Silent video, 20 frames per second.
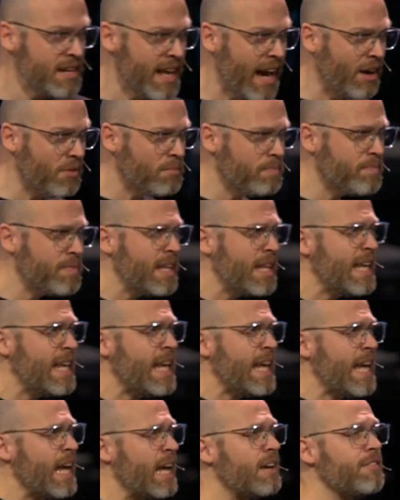Now,
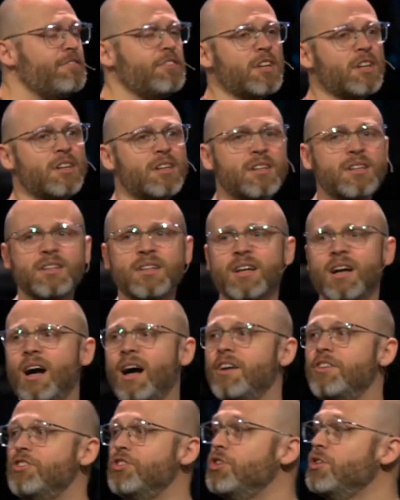if
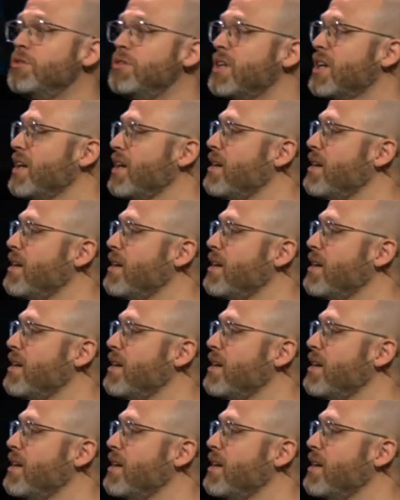you're new